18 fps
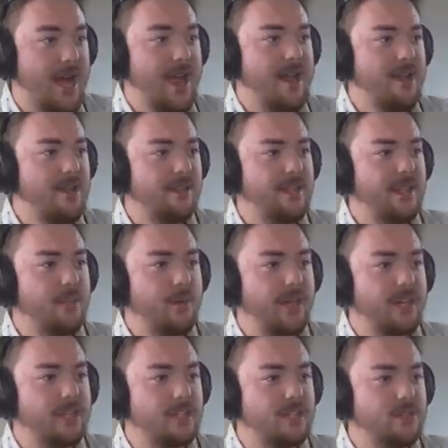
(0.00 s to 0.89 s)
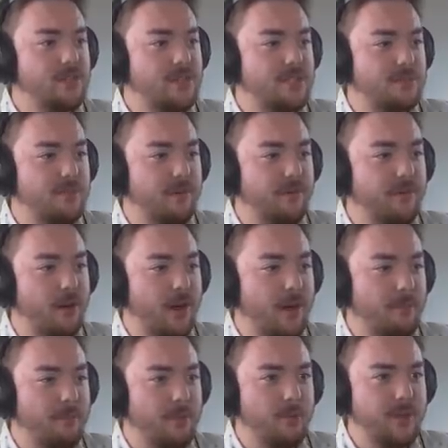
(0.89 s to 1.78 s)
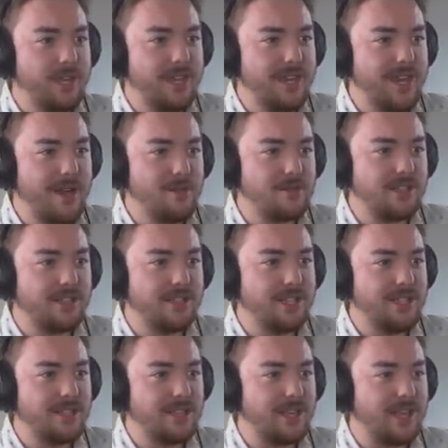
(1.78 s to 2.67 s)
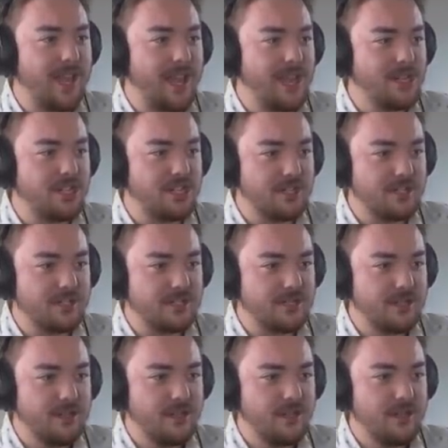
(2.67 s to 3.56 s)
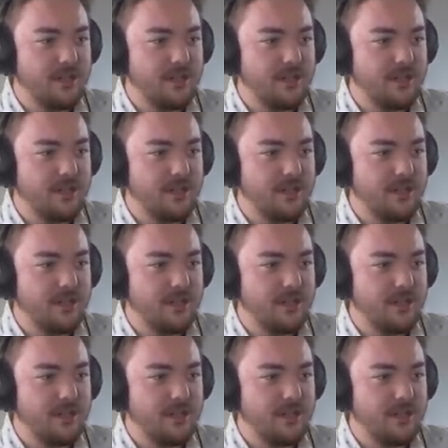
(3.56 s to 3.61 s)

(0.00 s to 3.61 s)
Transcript: I didn't think we could do this before, but we we can now delete the cages.